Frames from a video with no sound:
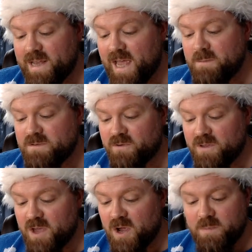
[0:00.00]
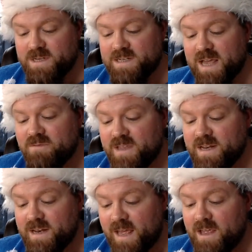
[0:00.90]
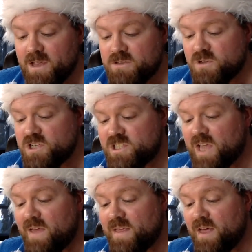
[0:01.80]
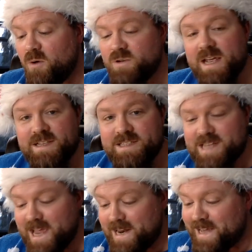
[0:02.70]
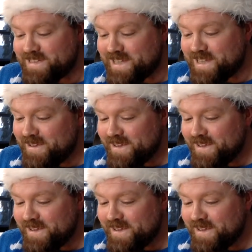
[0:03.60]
games for it though, and we didn't have the internet, so I just sat there the whole day and stared at it.